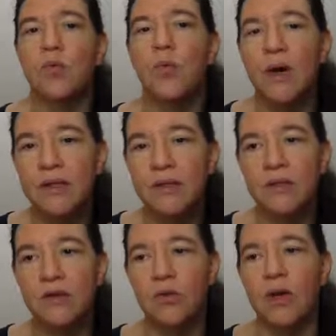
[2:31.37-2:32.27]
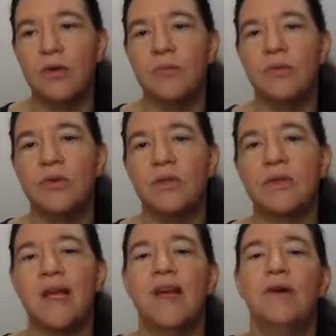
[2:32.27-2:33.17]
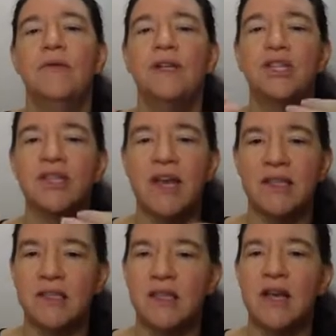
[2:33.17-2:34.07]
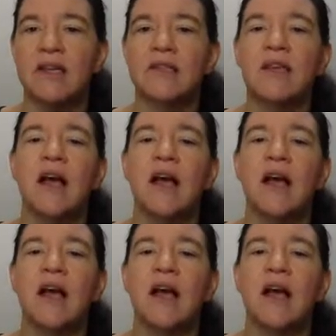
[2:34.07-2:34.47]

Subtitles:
once quantum computers reach that size,